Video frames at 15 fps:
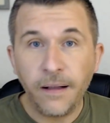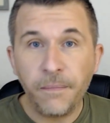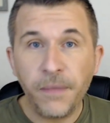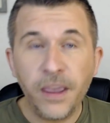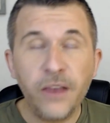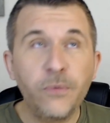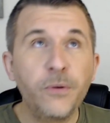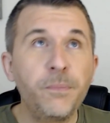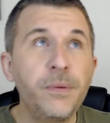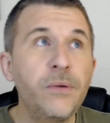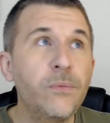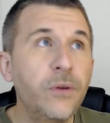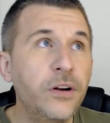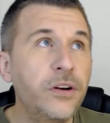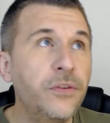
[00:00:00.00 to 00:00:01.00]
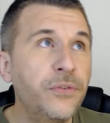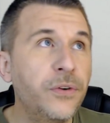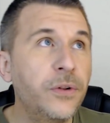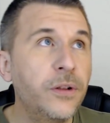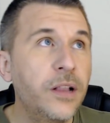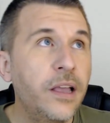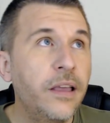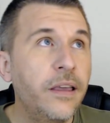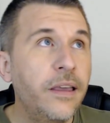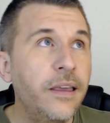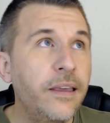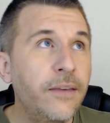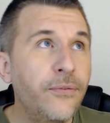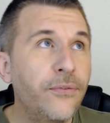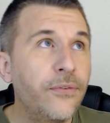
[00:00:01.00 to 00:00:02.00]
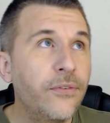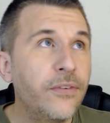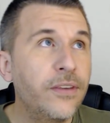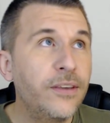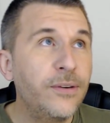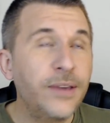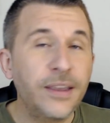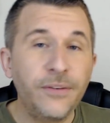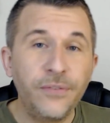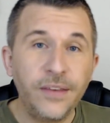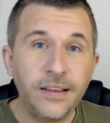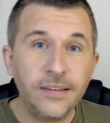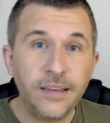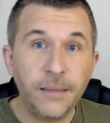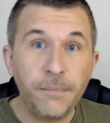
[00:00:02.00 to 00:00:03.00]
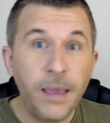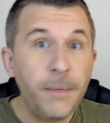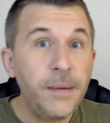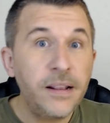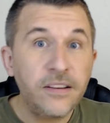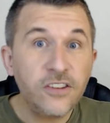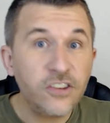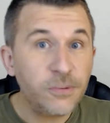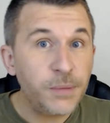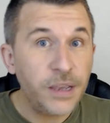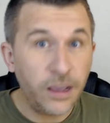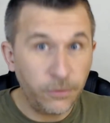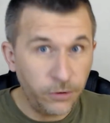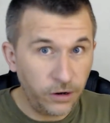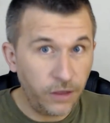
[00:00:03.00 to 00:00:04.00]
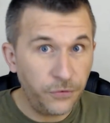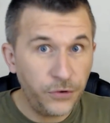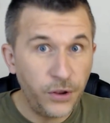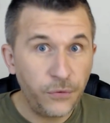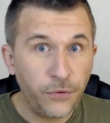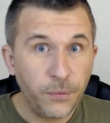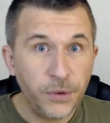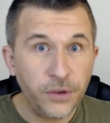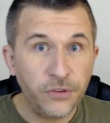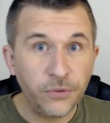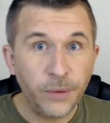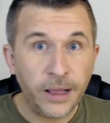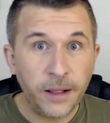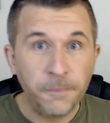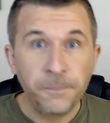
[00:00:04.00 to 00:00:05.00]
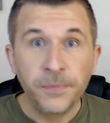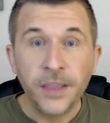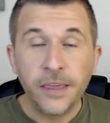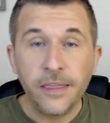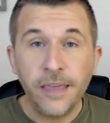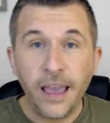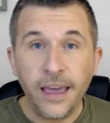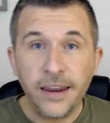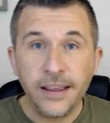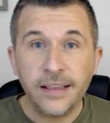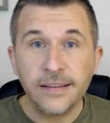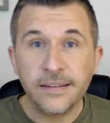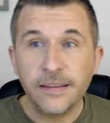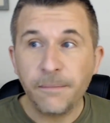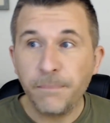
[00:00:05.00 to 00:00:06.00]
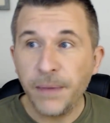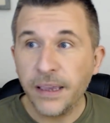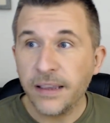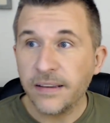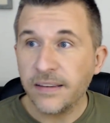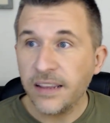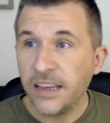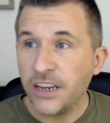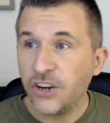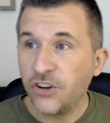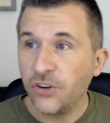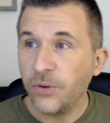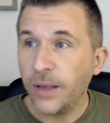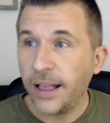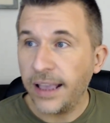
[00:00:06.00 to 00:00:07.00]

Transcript: it would be wonderful if you can fix that. Maybe it's just me. I would love to hear from you as well. That is the biggest issue I